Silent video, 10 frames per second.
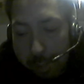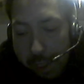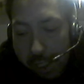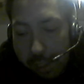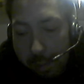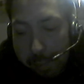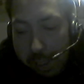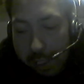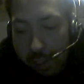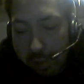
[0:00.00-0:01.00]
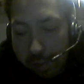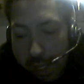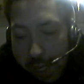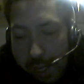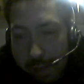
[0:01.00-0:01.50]
me means
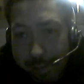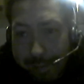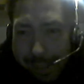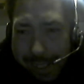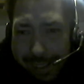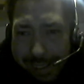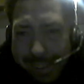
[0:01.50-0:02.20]
that, well,